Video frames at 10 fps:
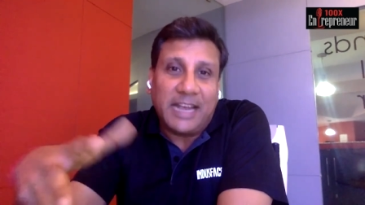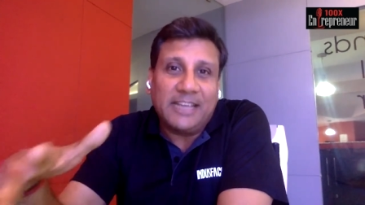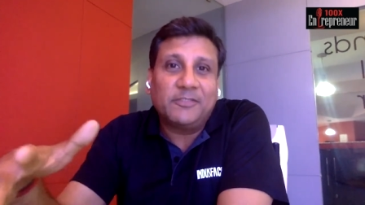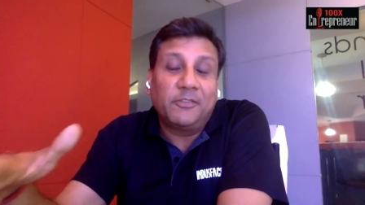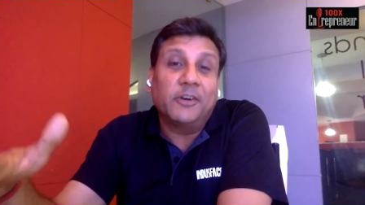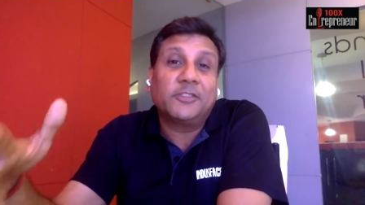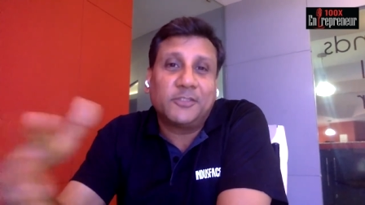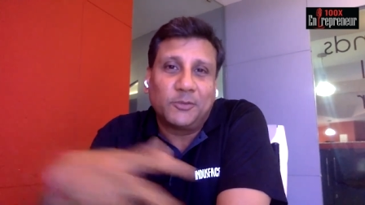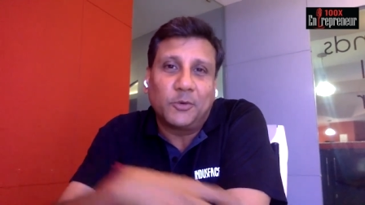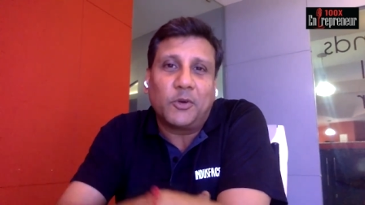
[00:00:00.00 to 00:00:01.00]
SaaS,
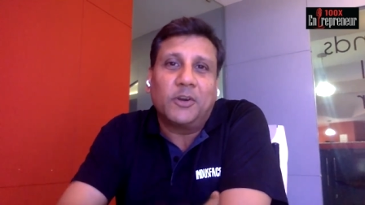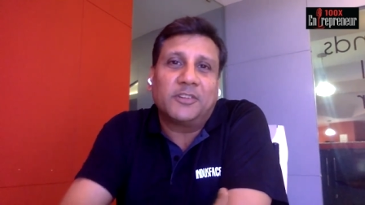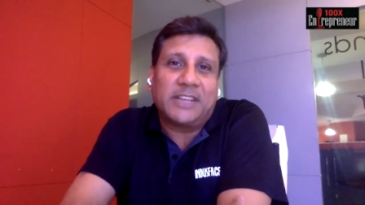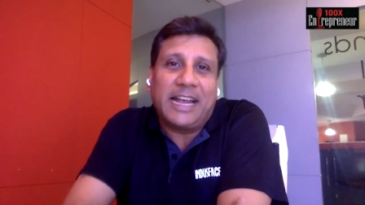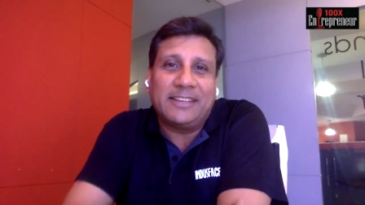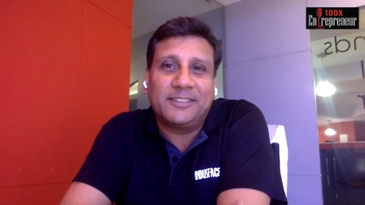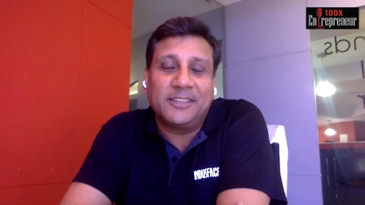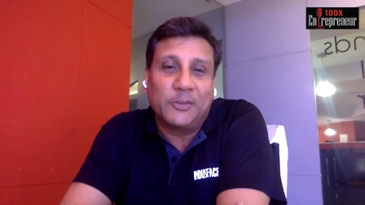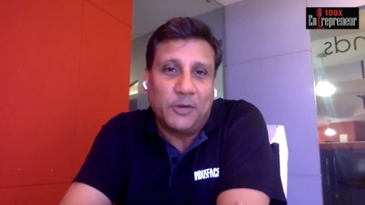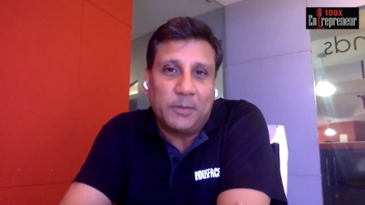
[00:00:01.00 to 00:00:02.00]
first so-called SaaS
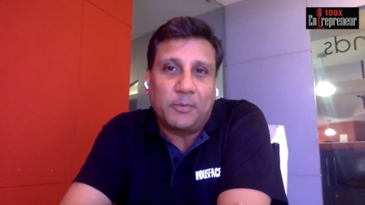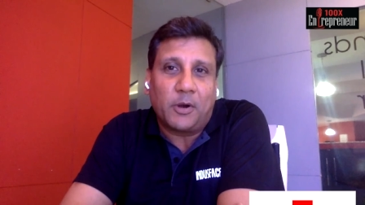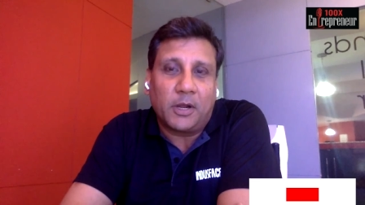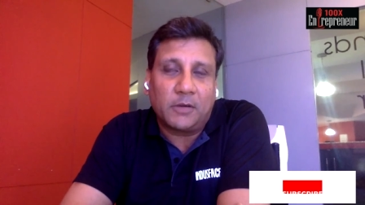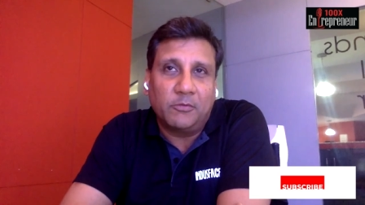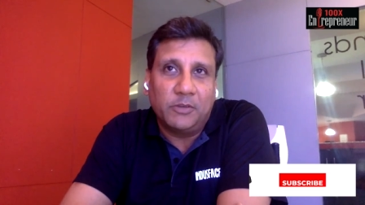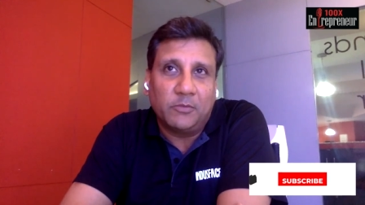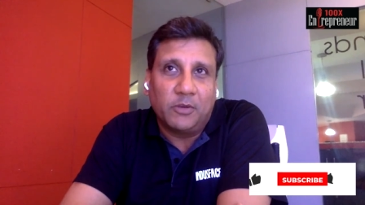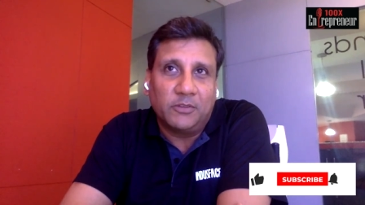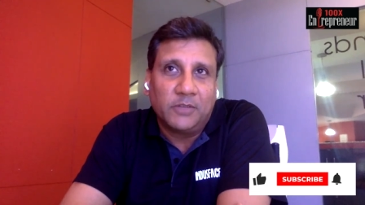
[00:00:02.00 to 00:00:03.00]
security product,
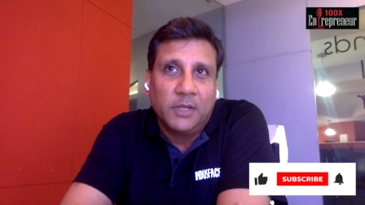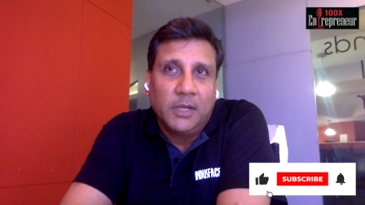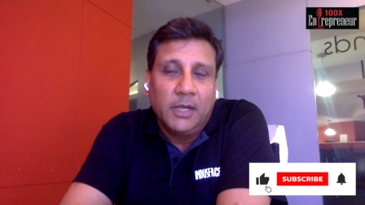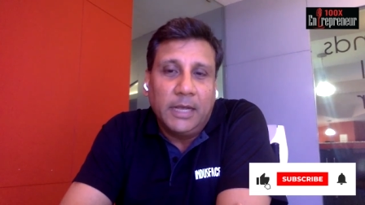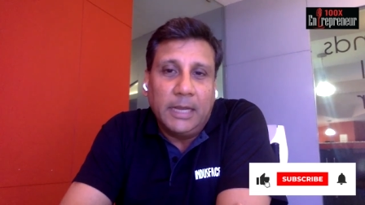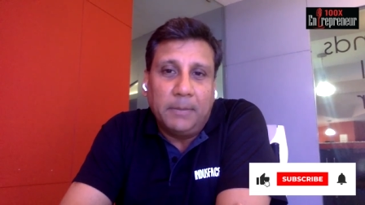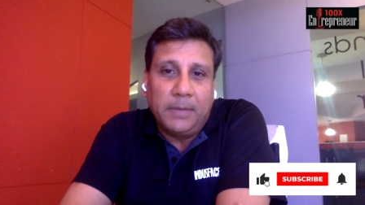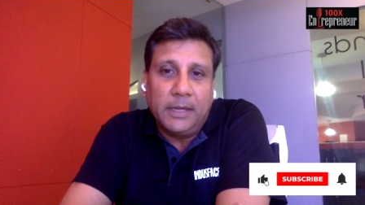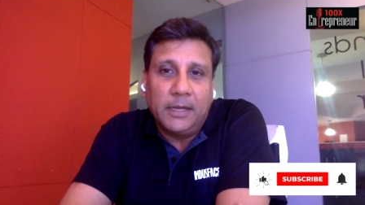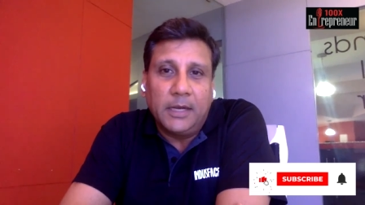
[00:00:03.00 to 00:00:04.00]
which was
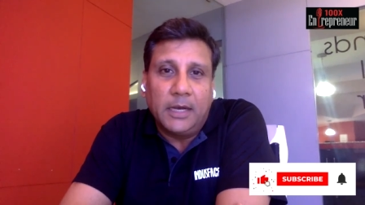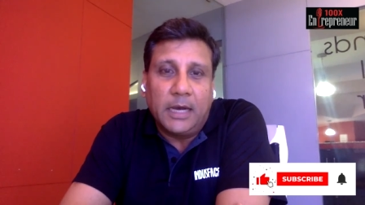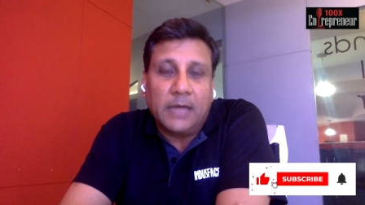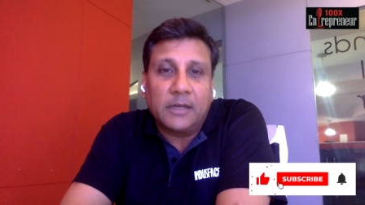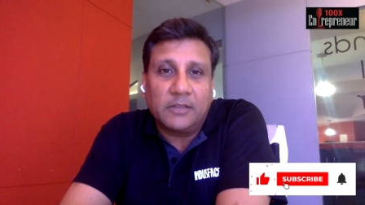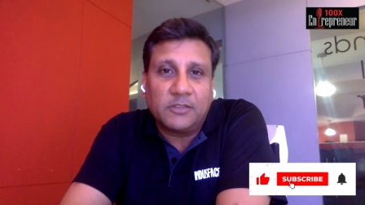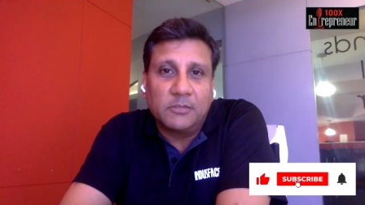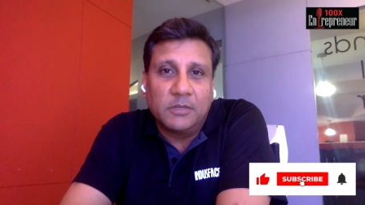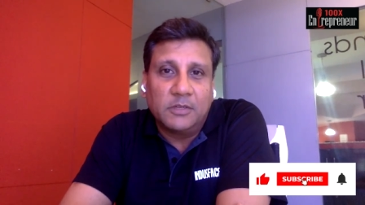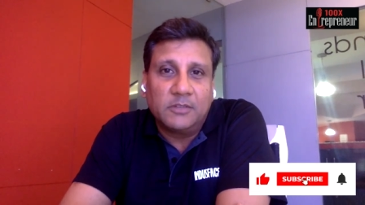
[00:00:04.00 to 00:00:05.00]
helping our
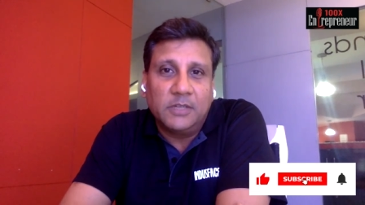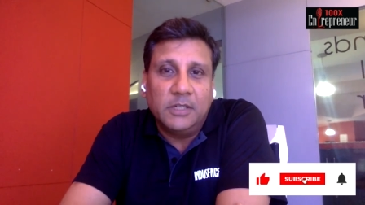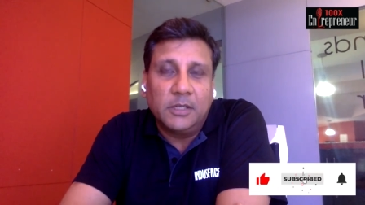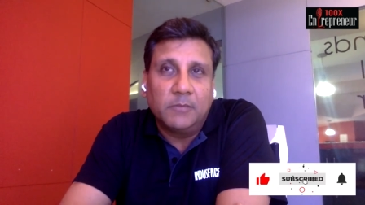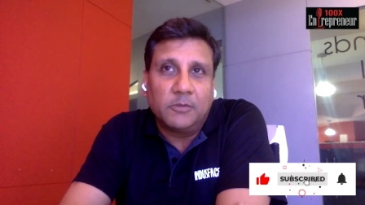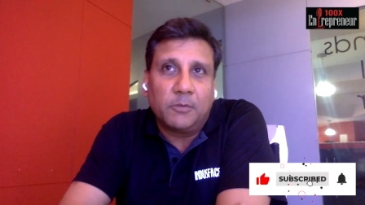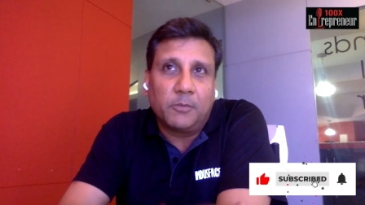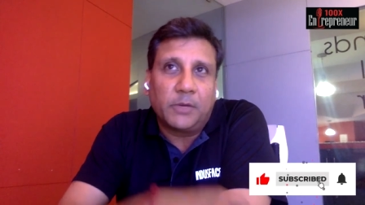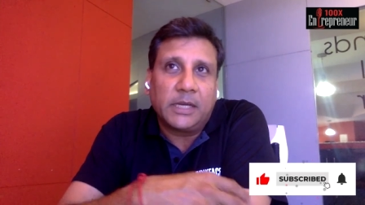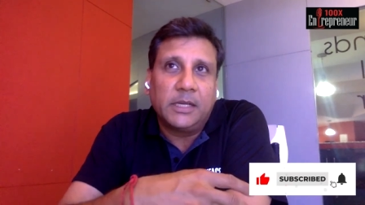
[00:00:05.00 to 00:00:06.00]
customers in terms
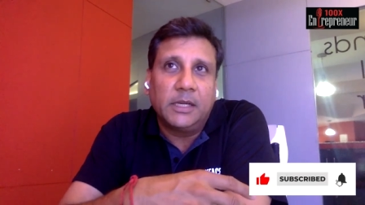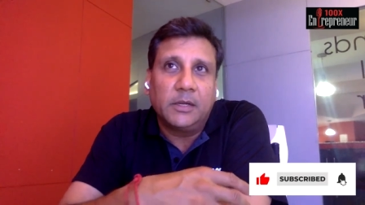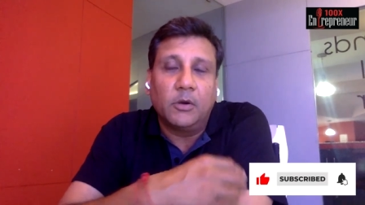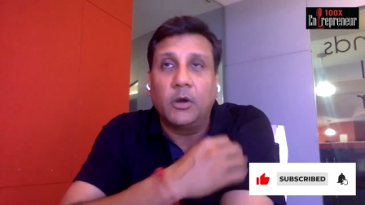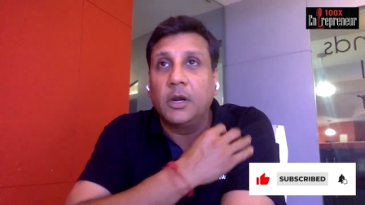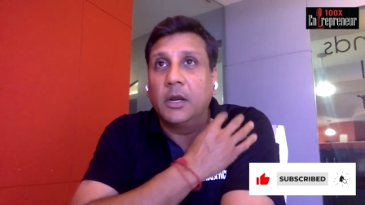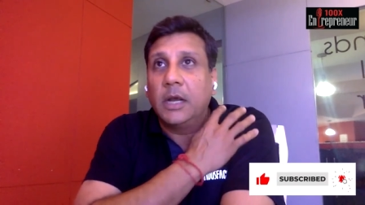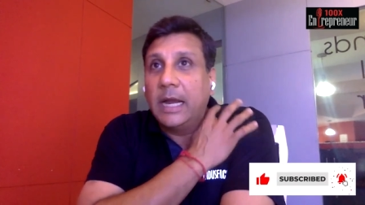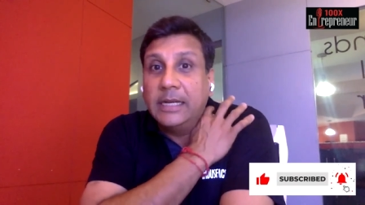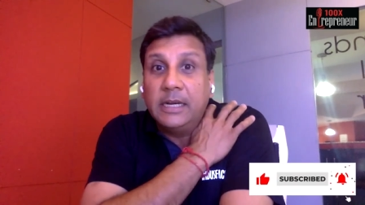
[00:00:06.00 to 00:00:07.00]
of protecting
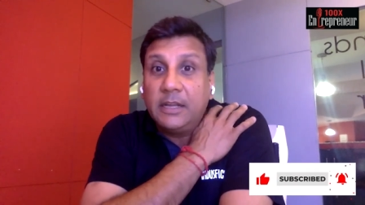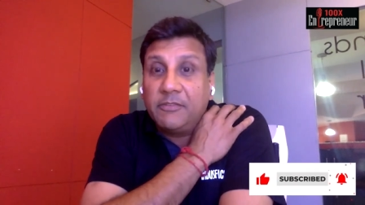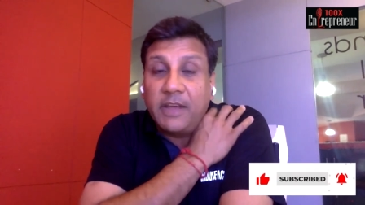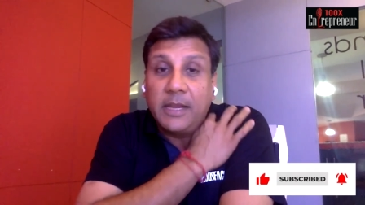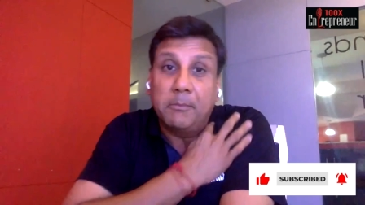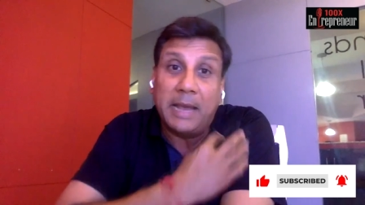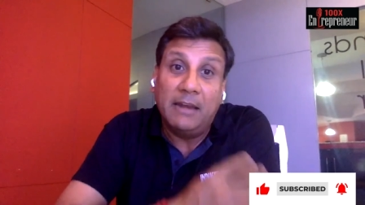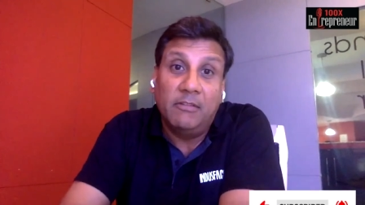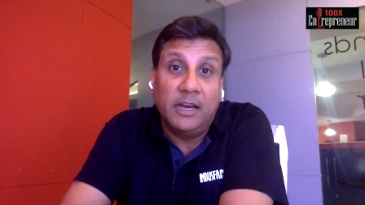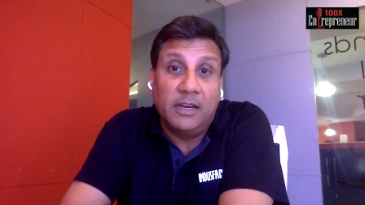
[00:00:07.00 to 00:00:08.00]
or identifying
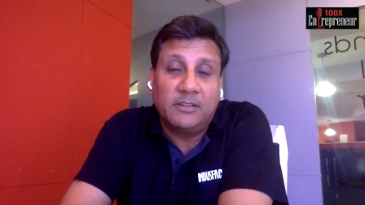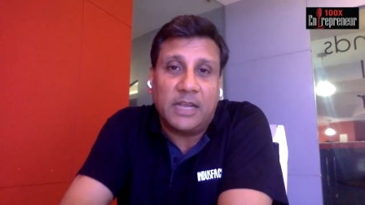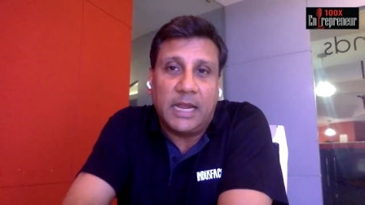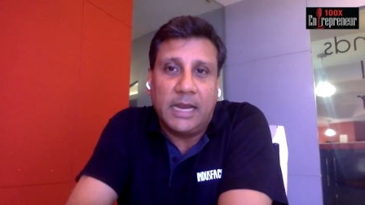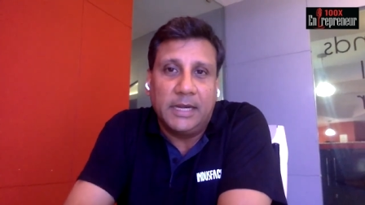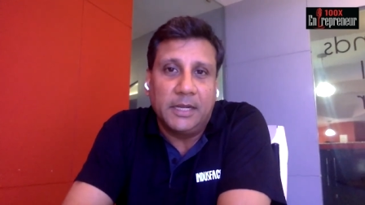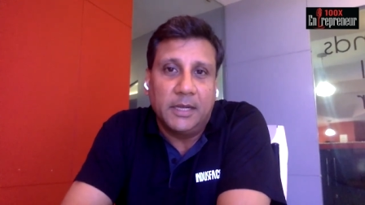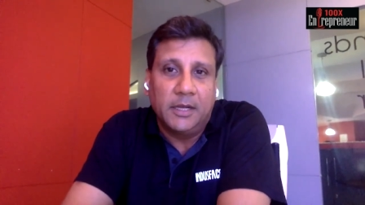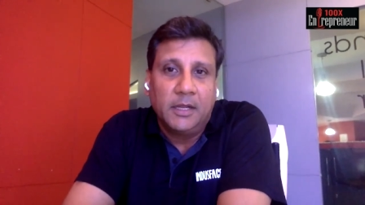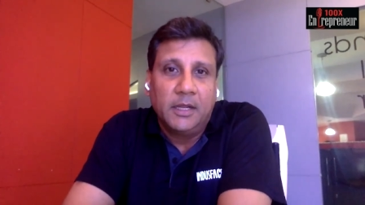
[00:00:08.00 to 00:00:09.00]
malwares
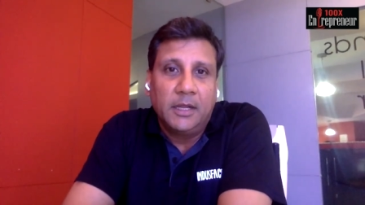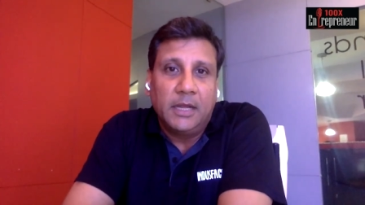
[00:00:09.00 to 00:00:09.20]
and